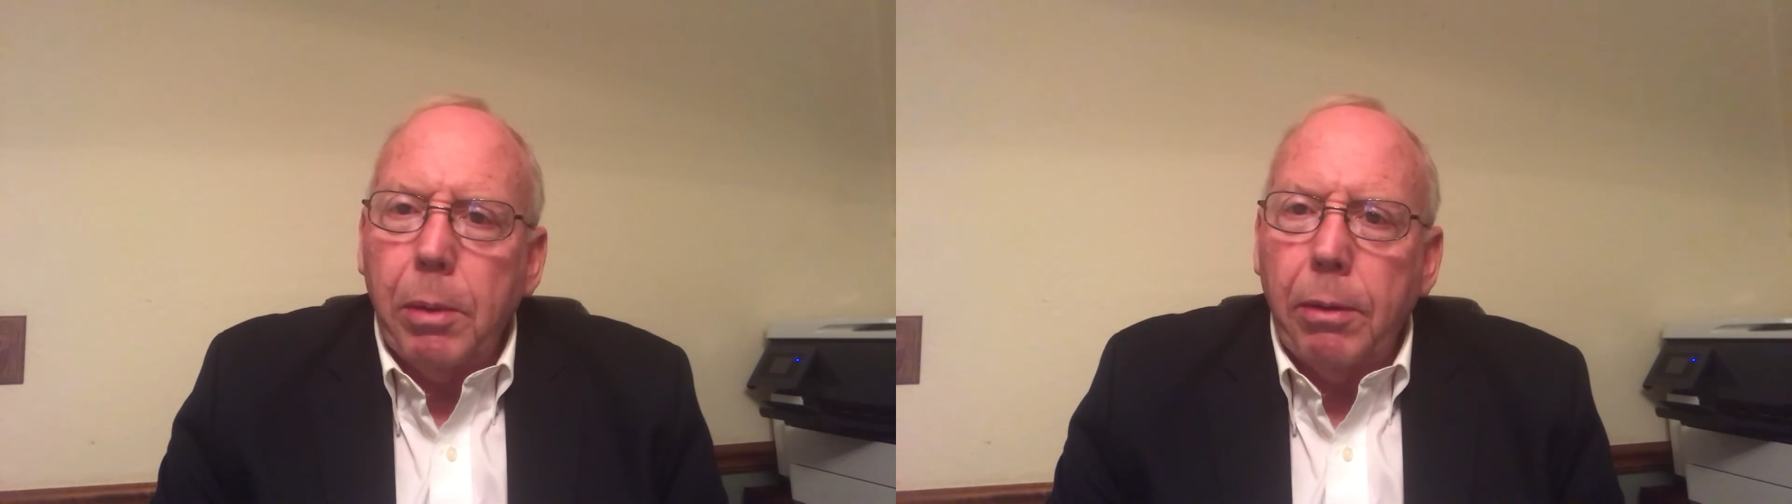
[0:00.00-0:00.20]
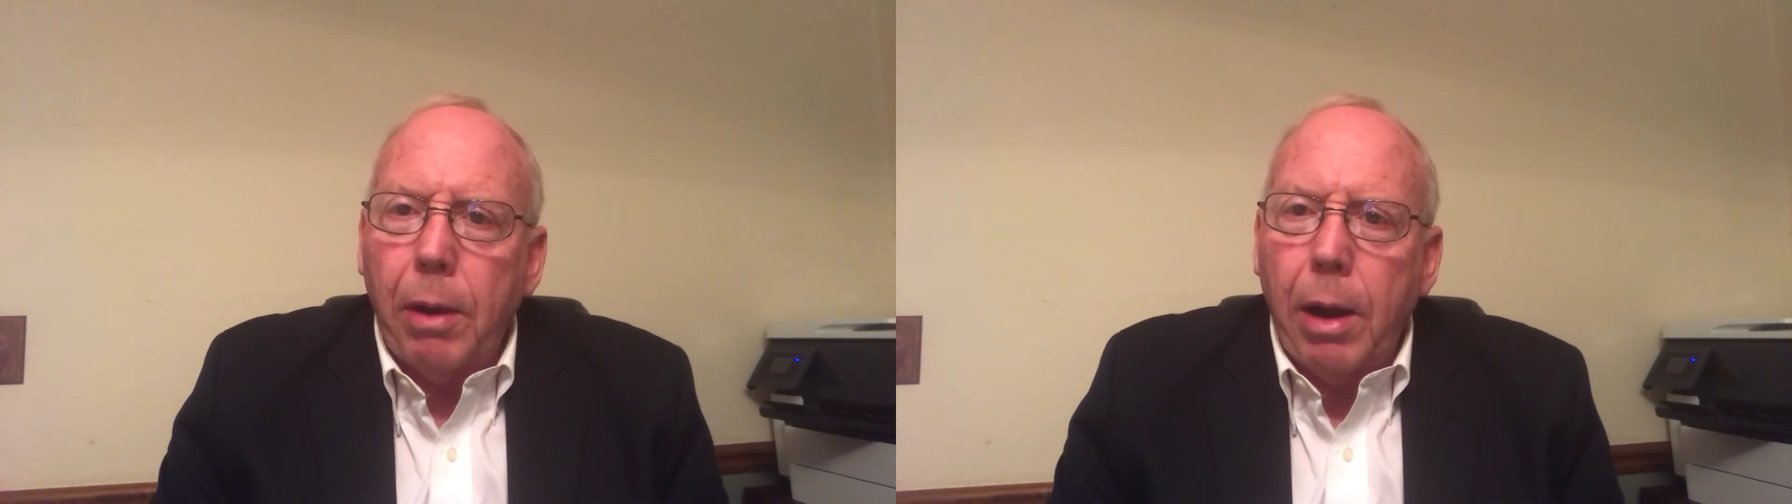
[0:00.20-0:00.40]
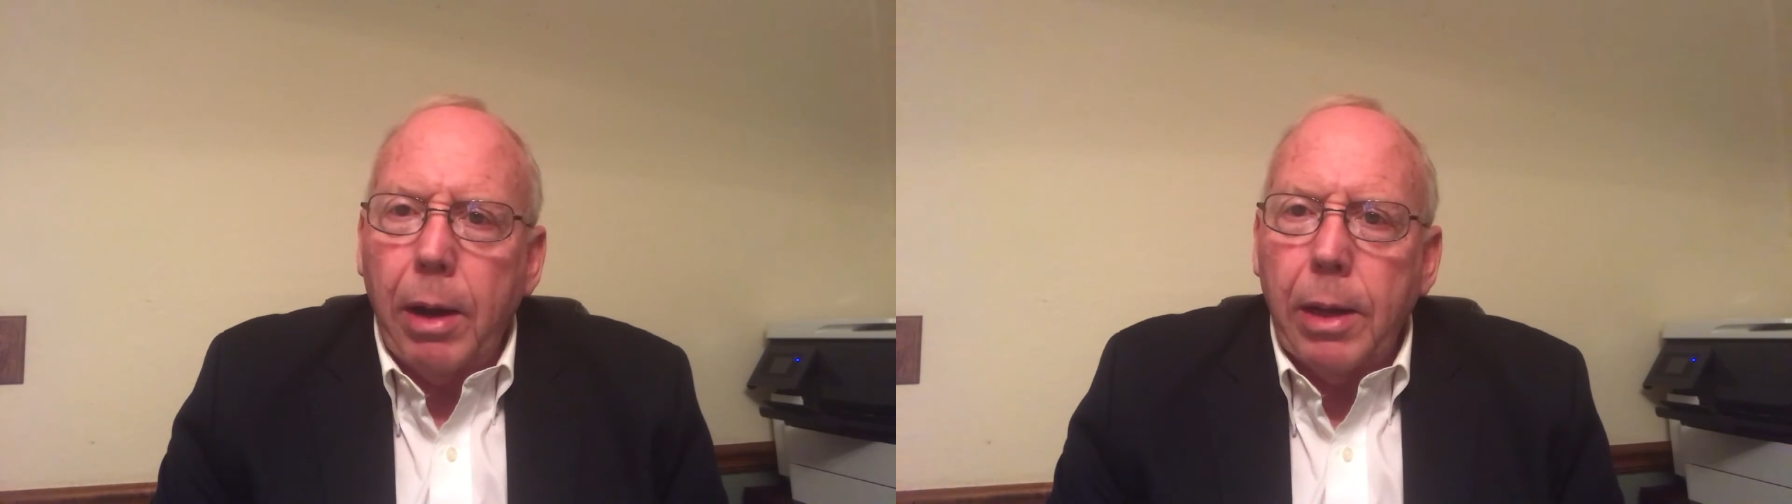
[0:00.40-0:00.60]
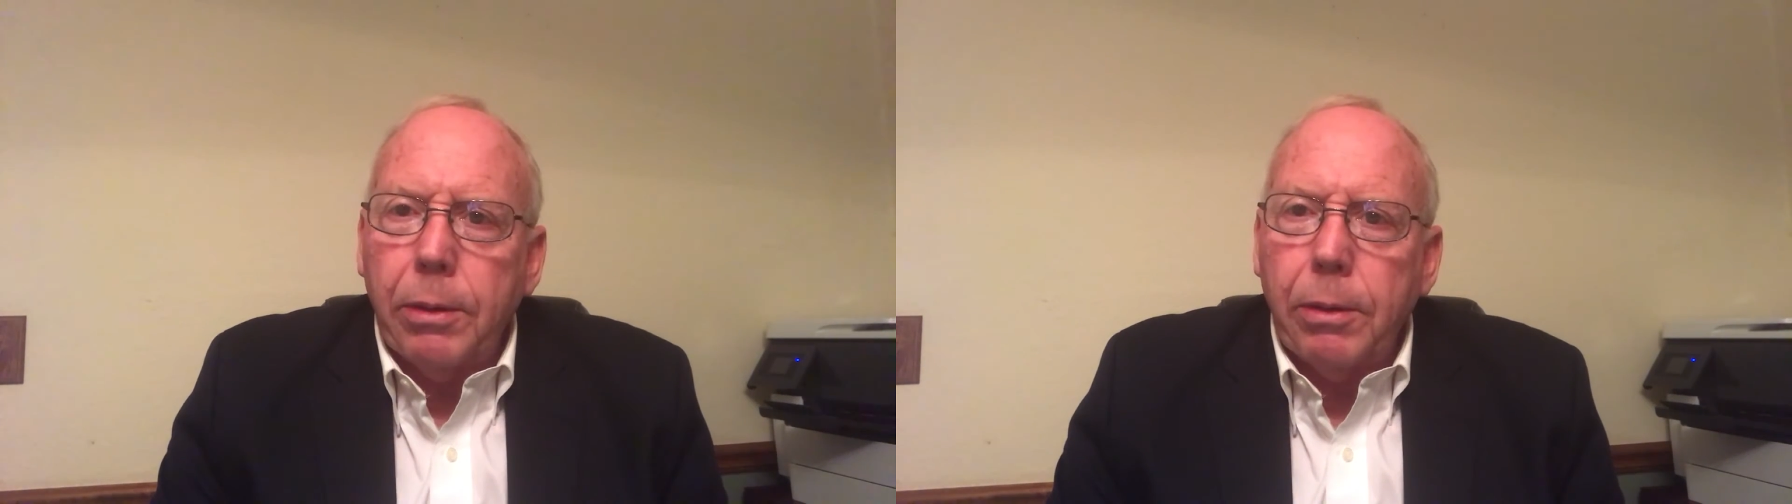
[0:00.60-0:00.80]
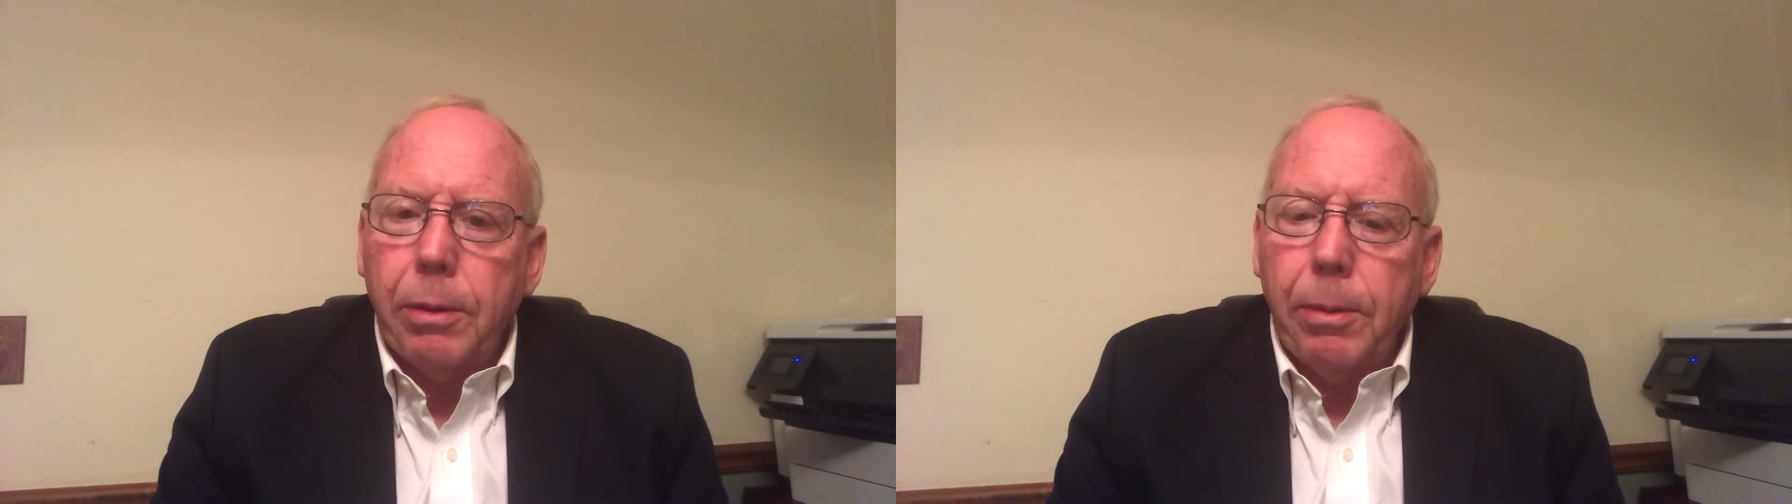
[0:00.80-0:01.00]
can be a fire
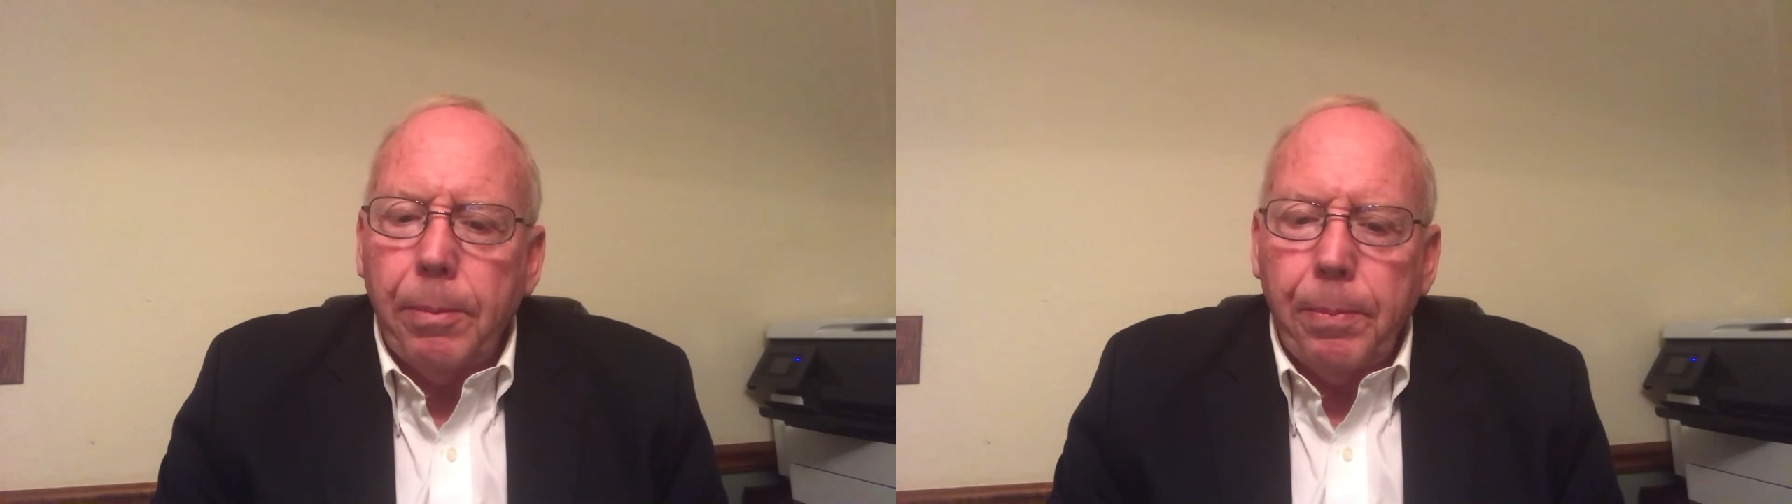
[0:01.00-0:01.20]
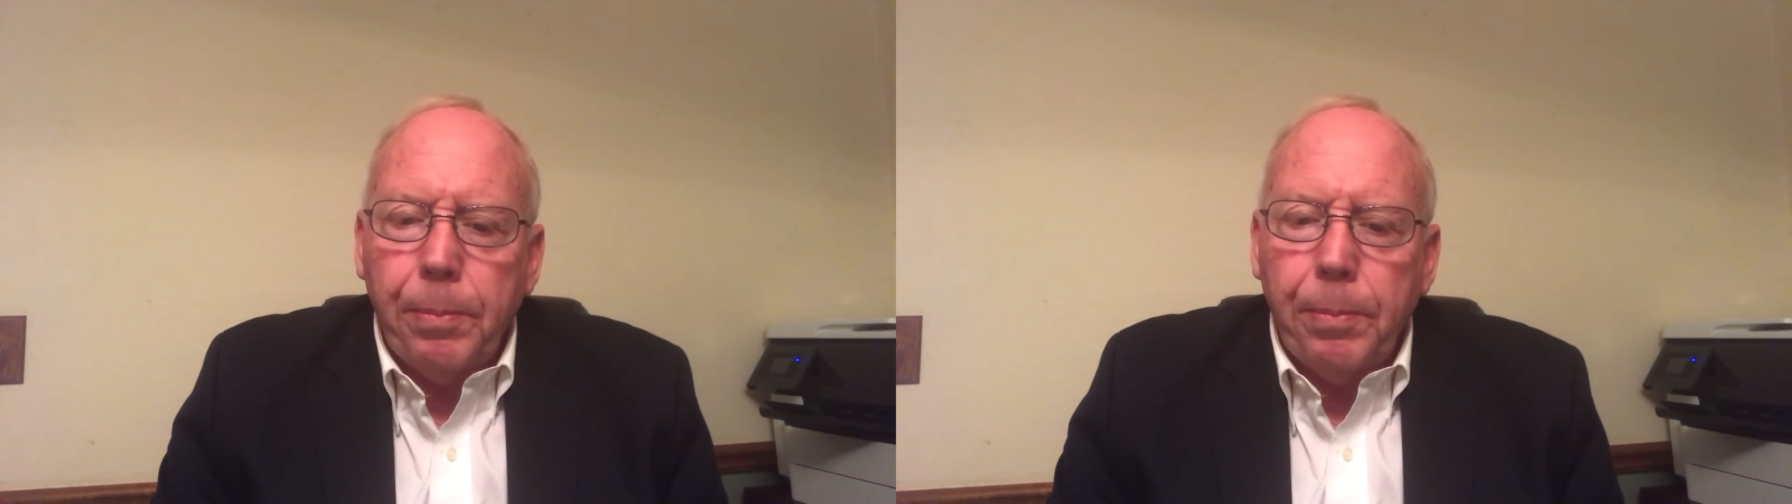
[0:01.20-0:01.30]
hazard.